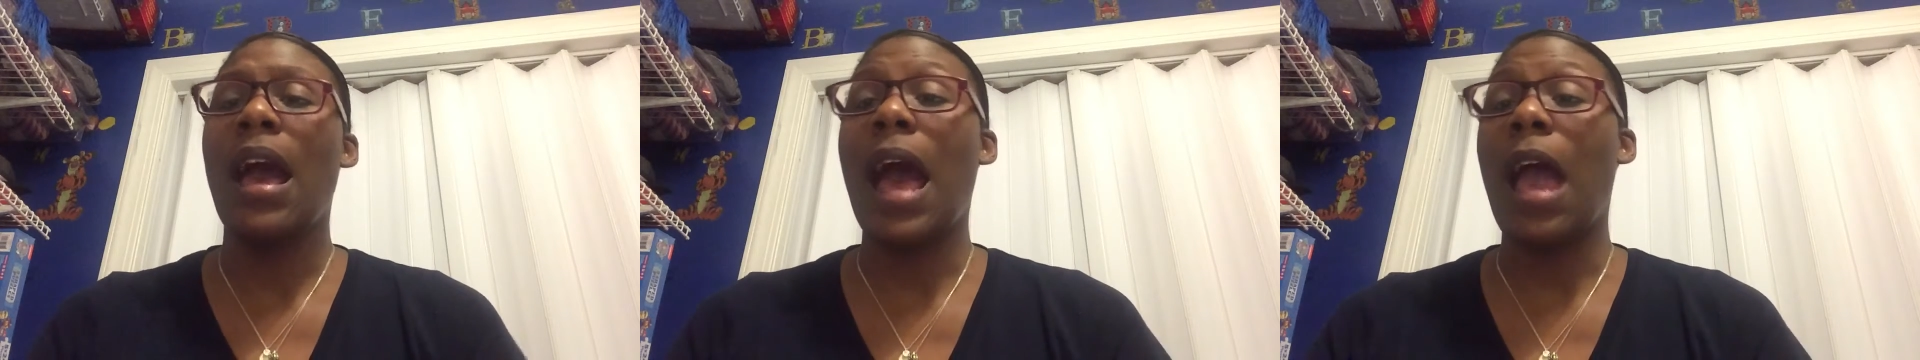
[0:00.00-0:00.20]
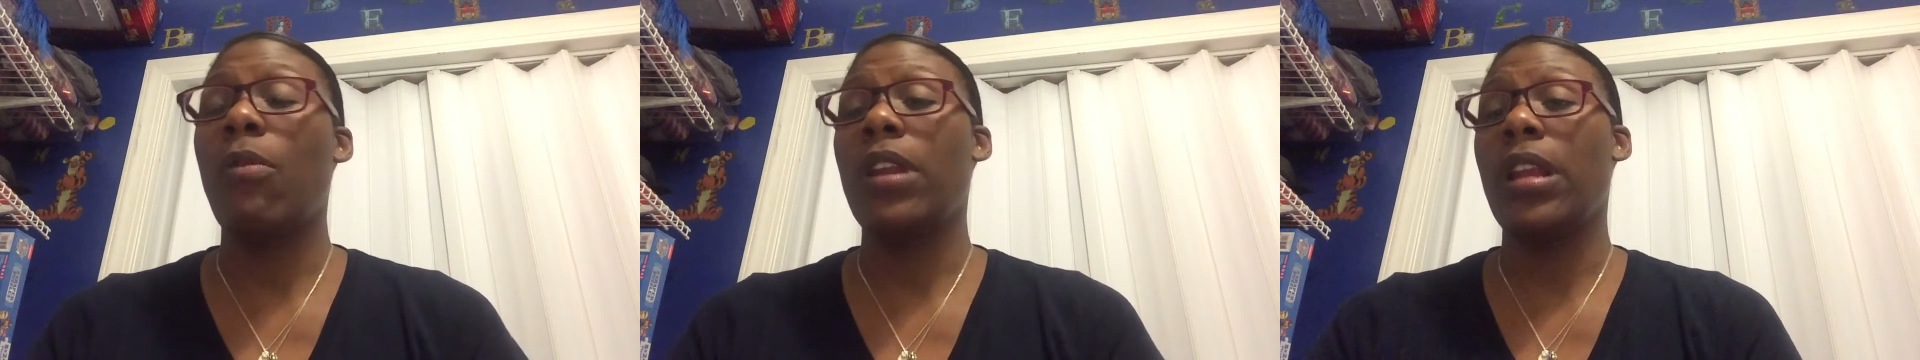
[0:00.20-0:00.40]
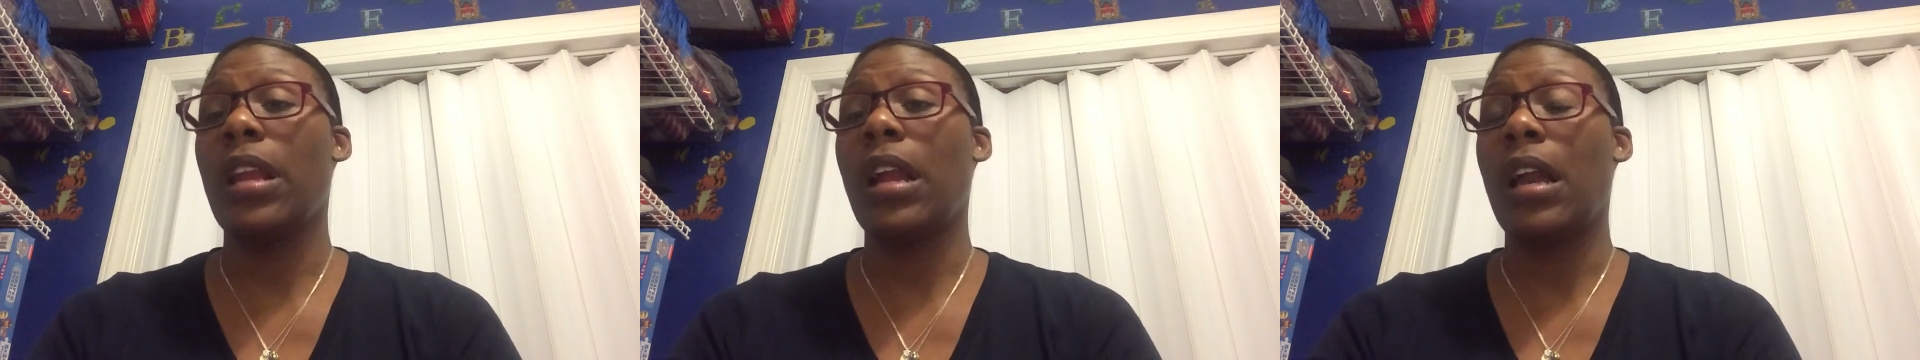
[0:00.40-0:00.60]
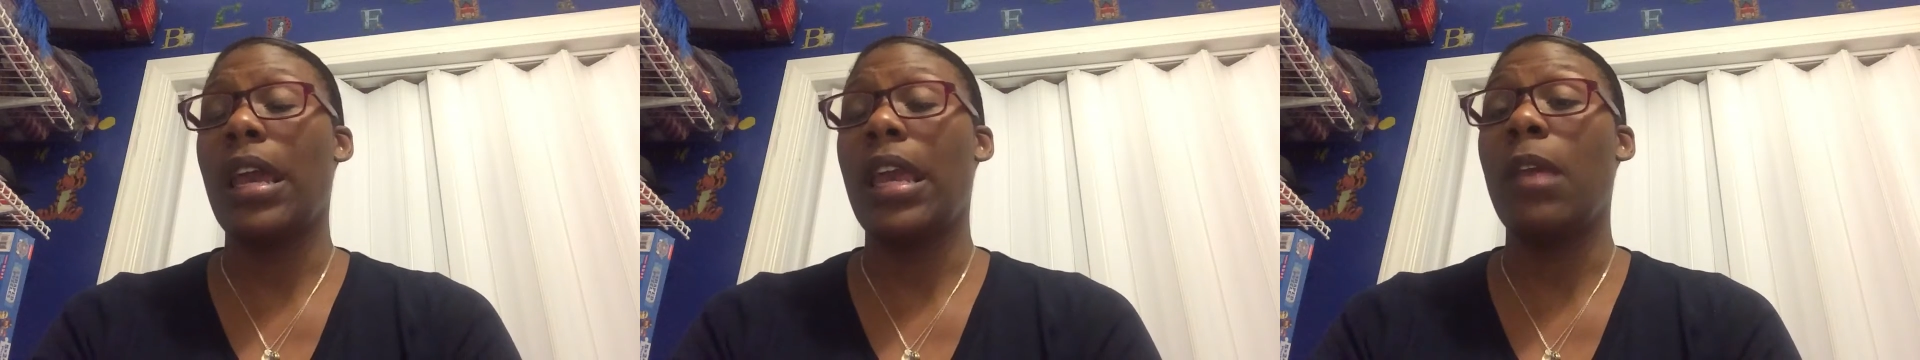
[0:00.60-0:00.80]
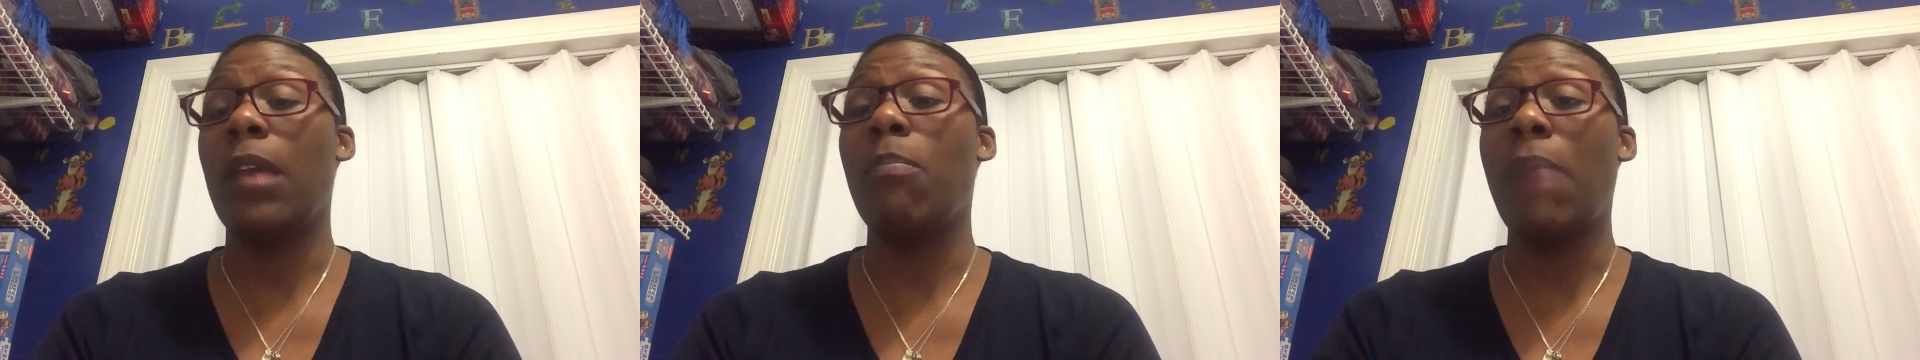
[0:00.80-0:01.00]
I would
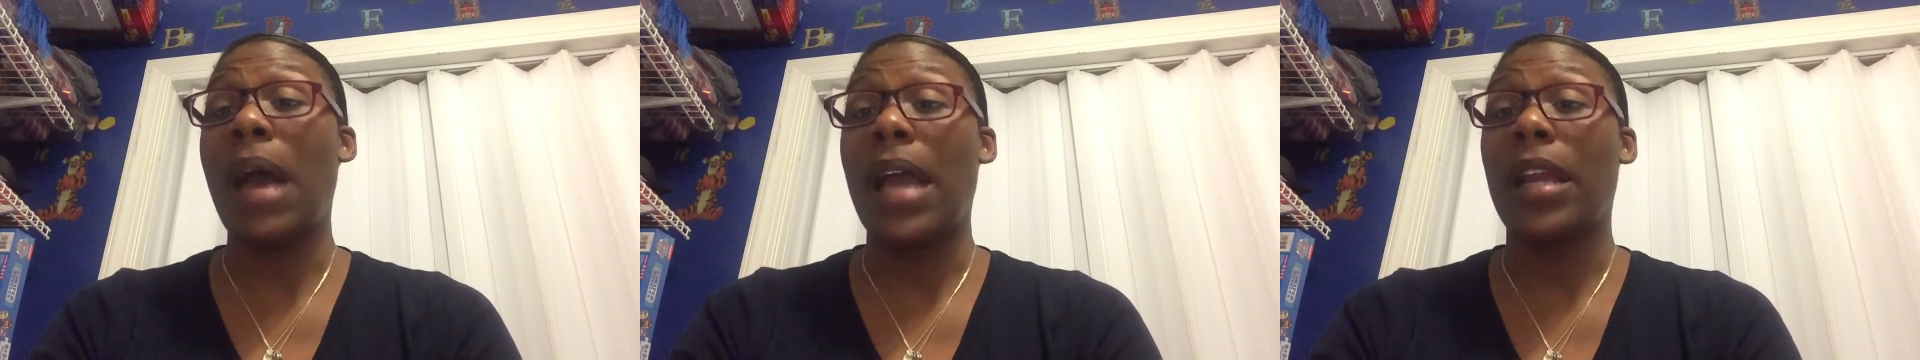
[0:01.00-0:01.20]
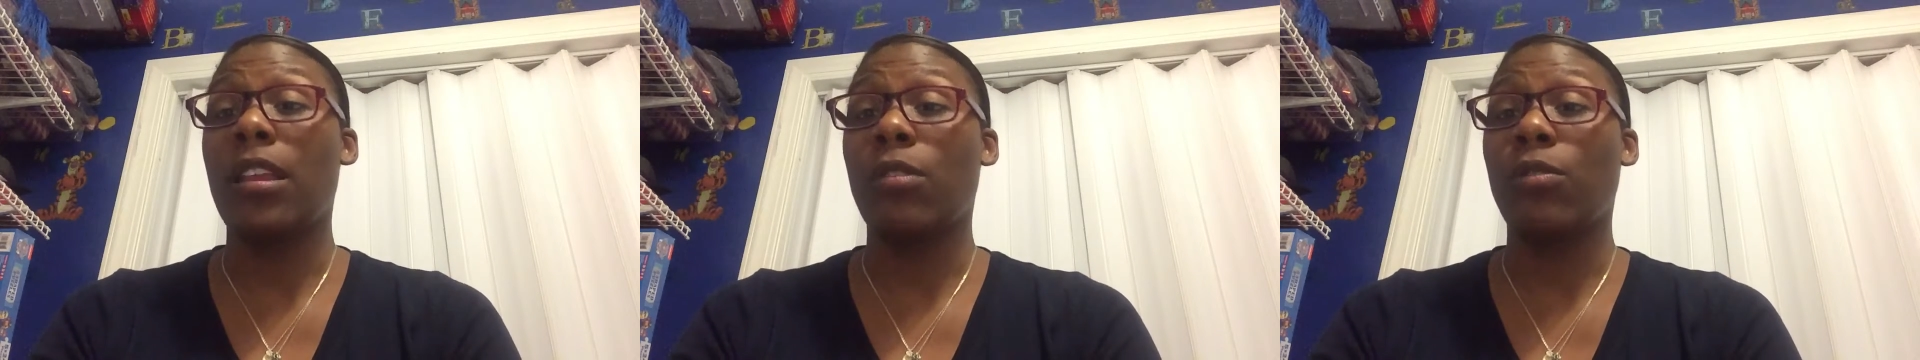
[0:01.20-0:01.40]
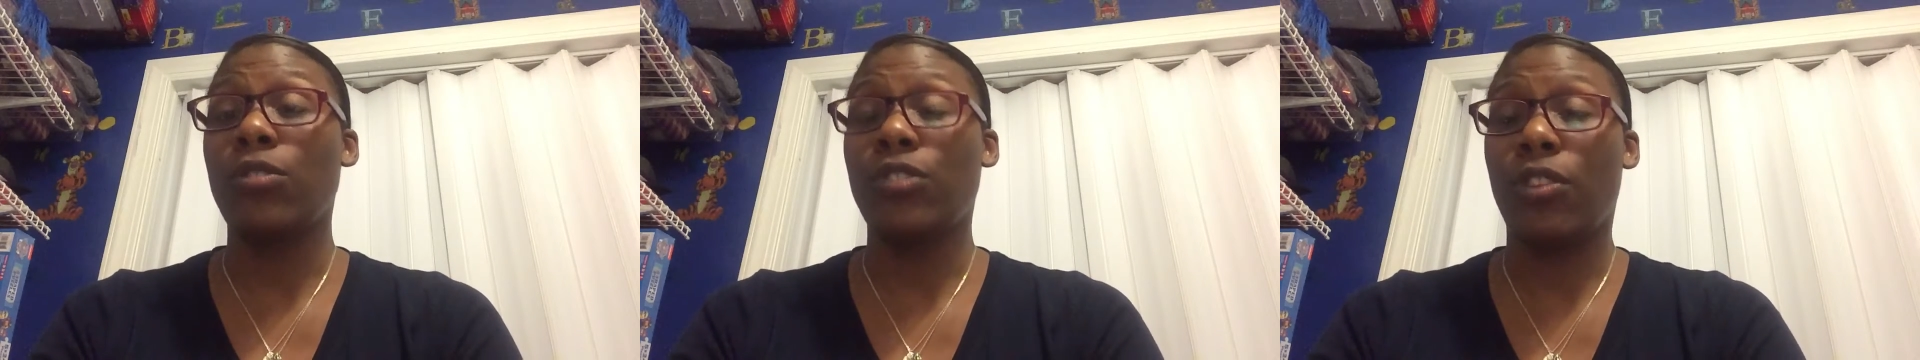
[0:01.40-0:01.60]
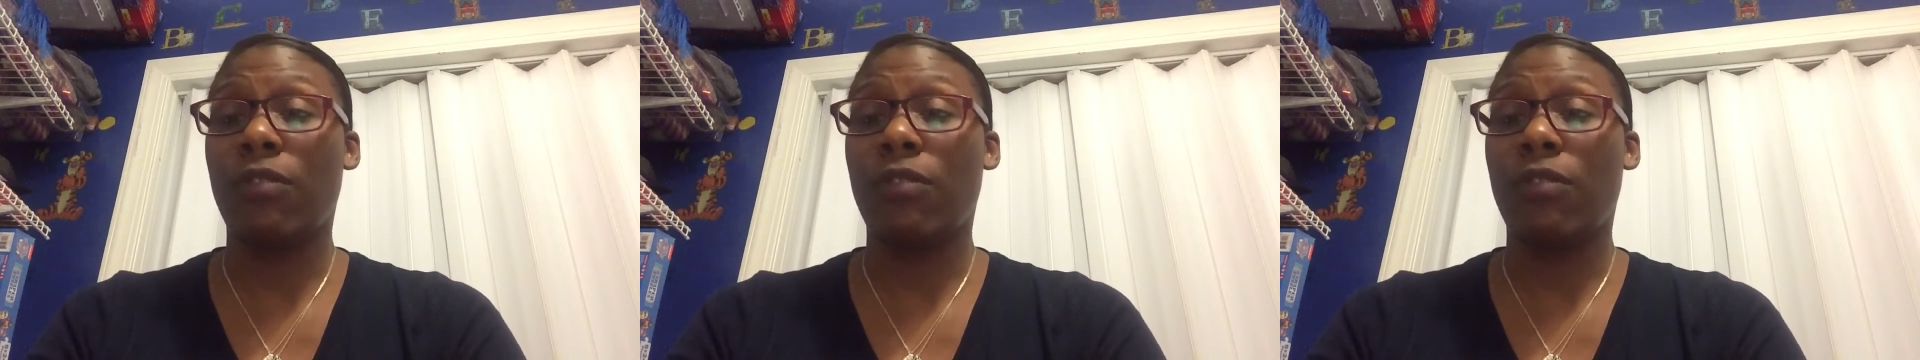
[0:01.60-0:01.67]
embody those